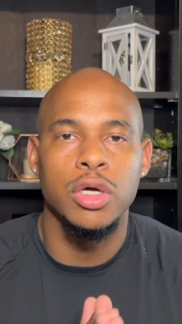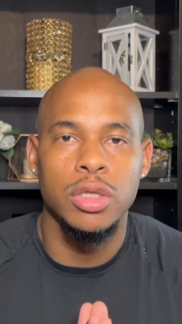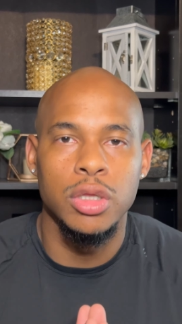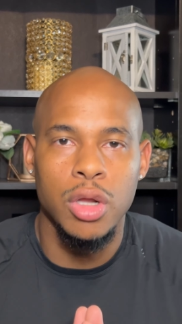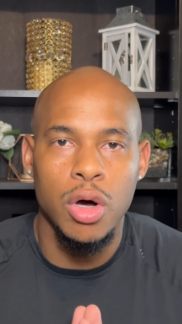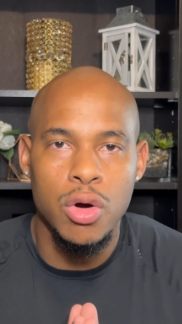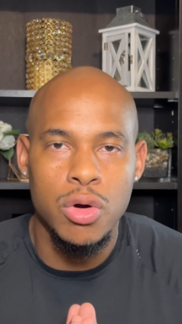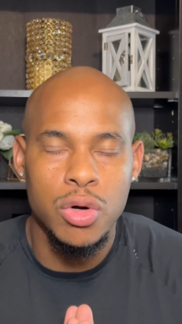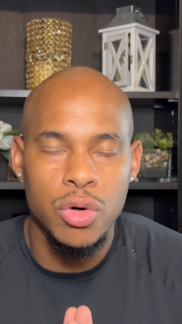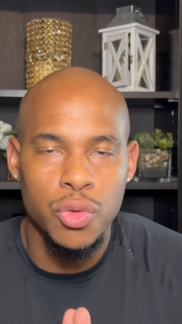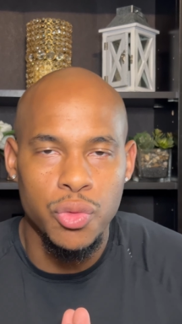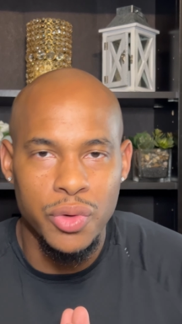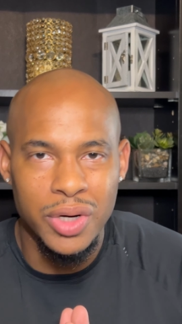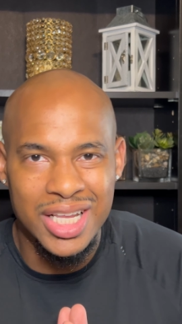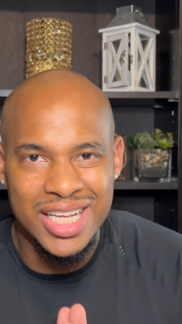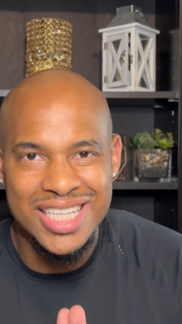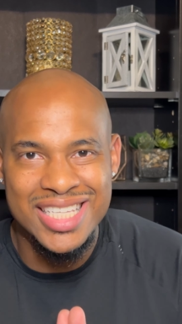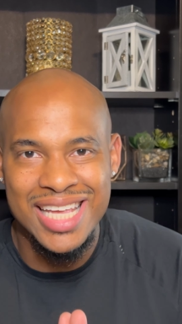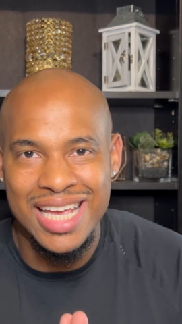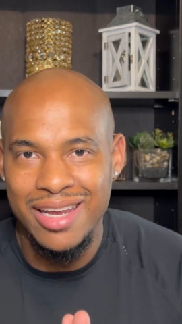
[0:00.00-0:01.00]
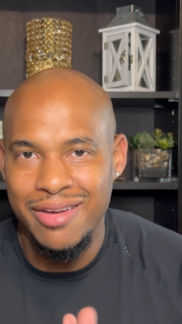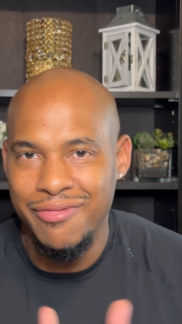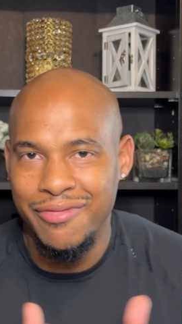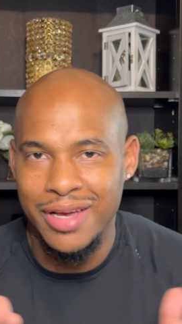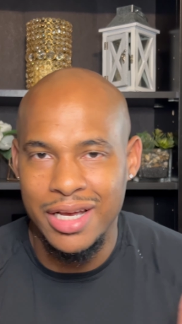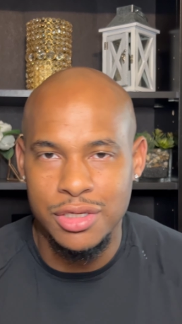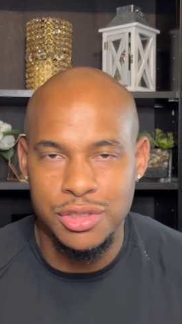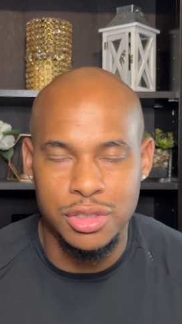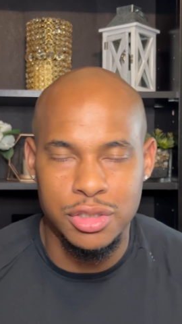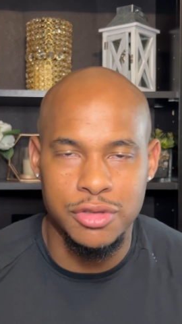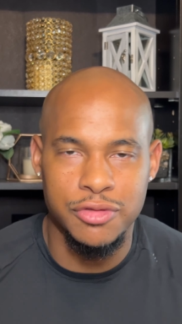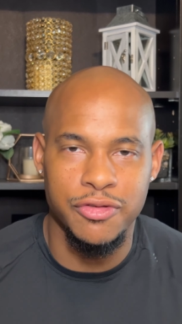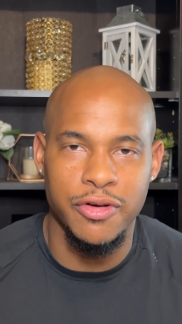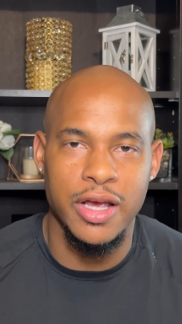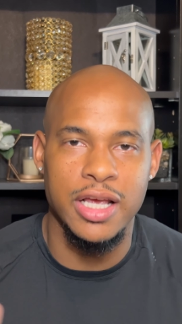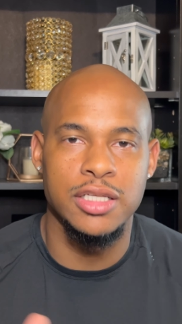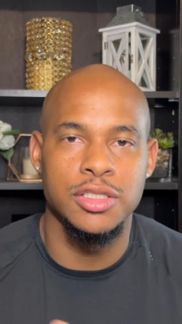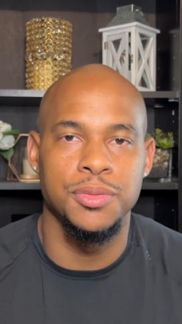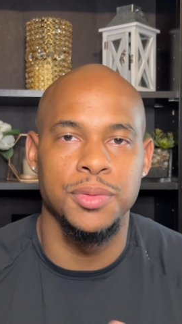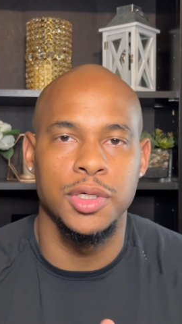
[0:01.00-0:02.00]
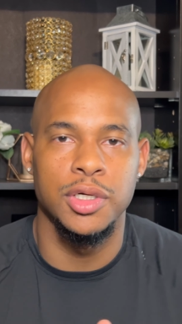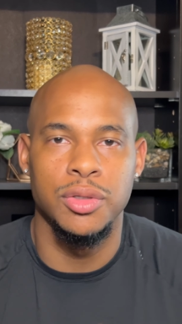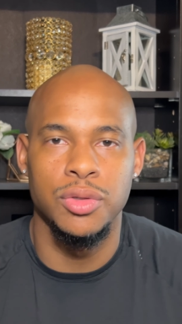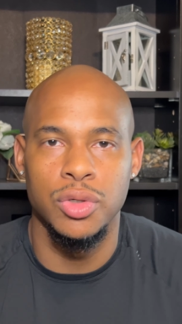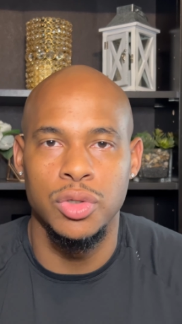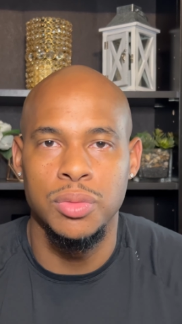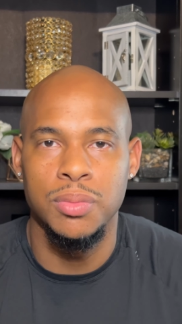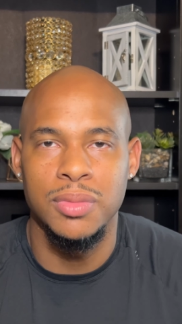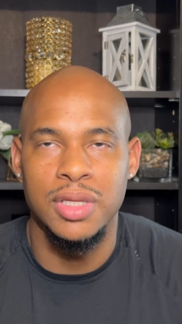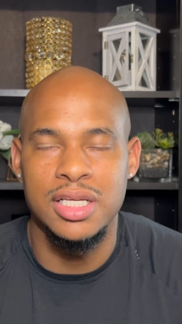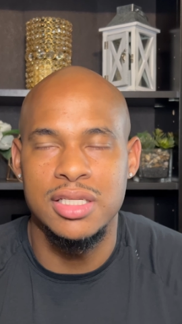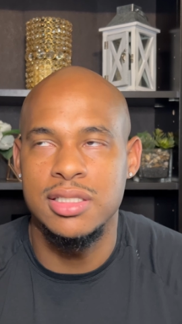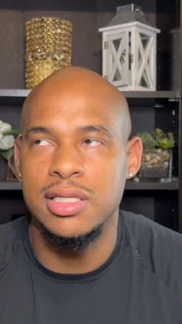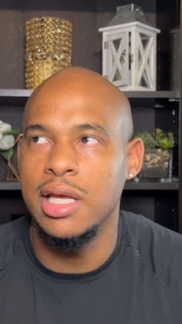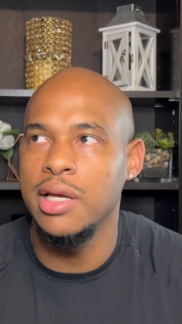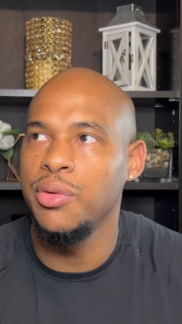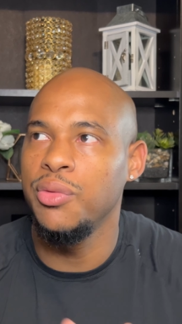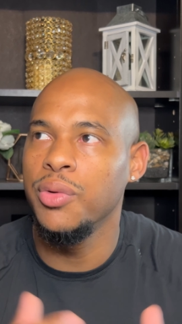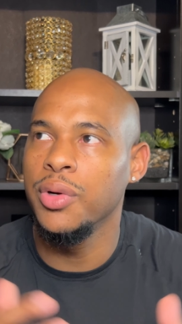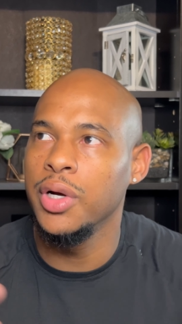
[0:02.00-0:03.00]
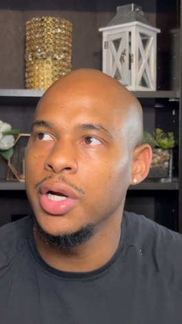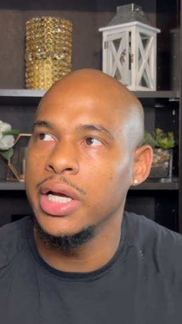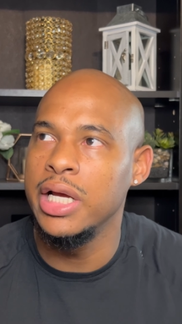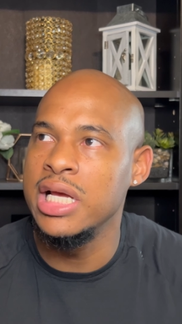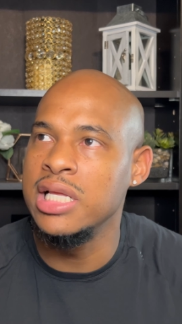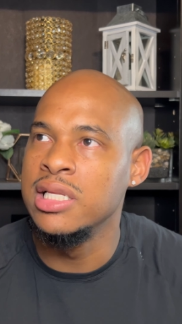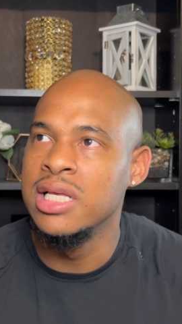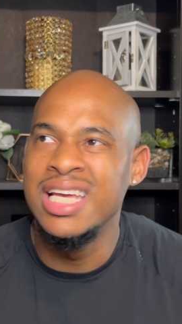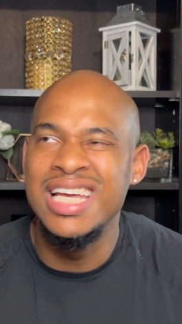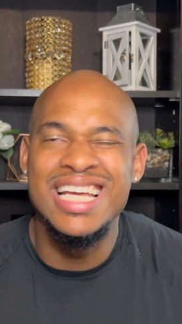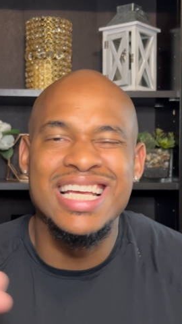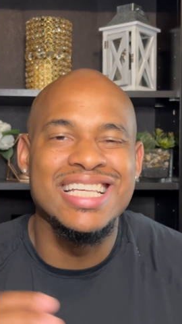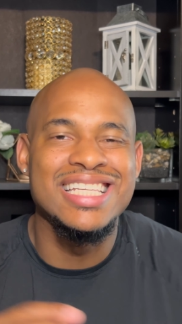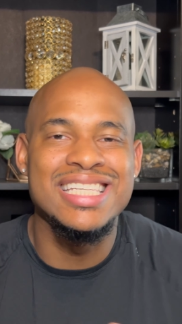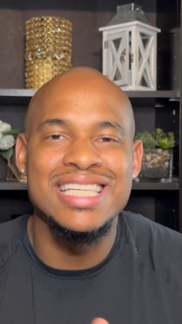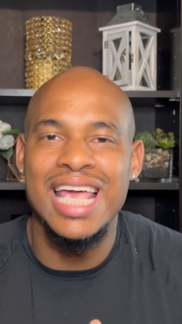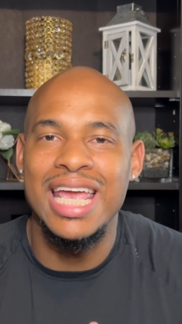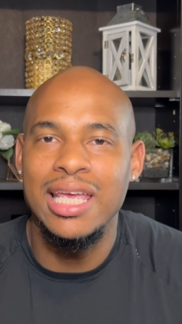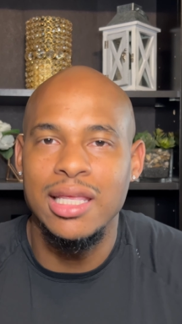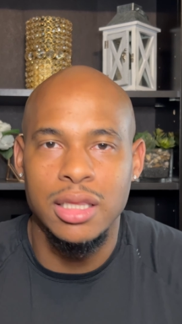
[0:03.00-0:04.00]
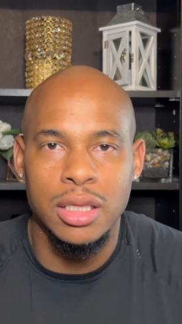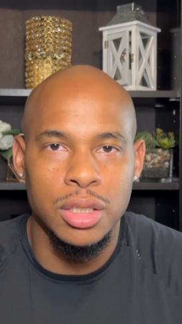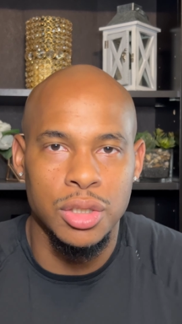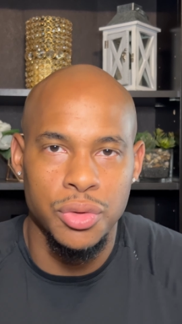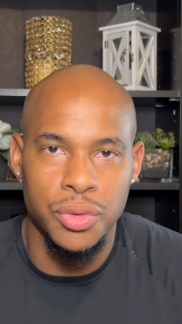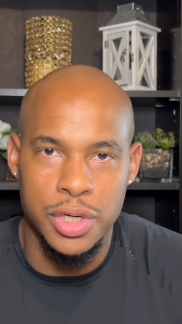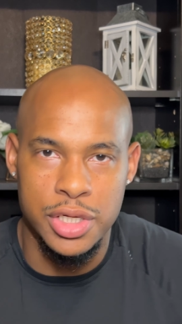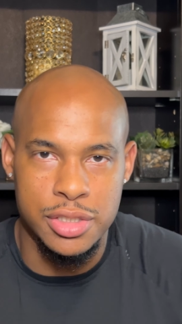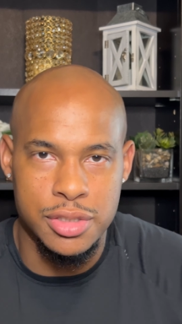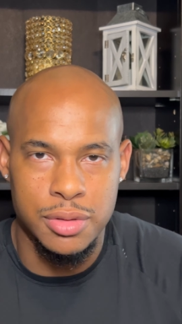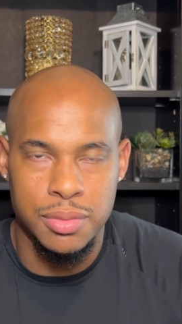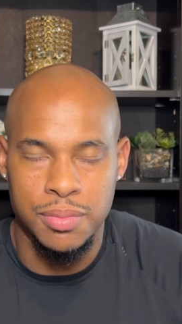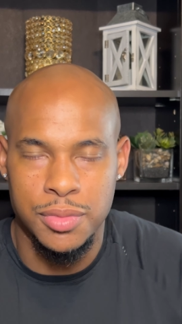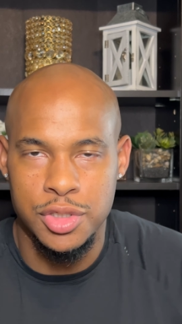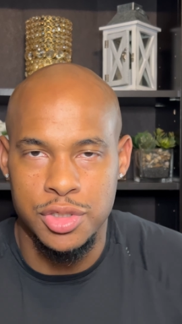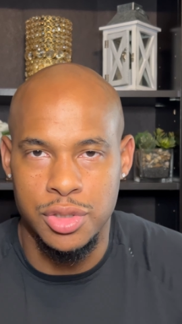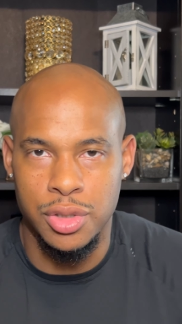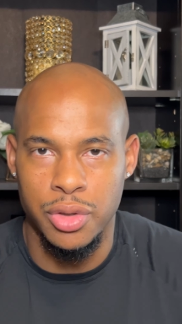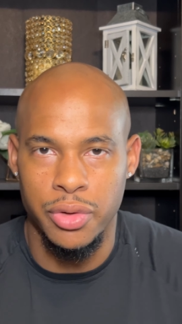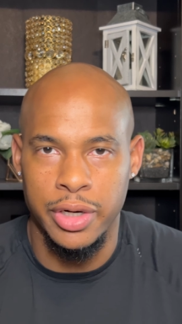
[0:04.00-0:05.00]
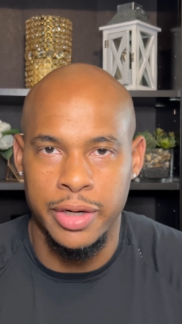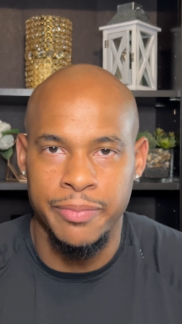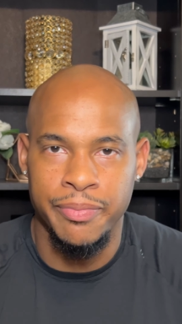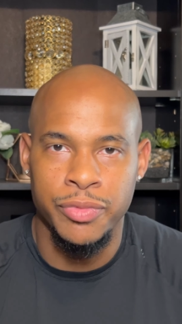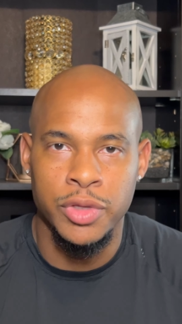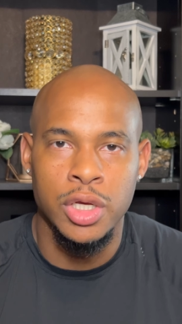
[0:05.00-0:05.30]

local real estate investors Facebook group. Let's say we're in St. Louis, Missouri.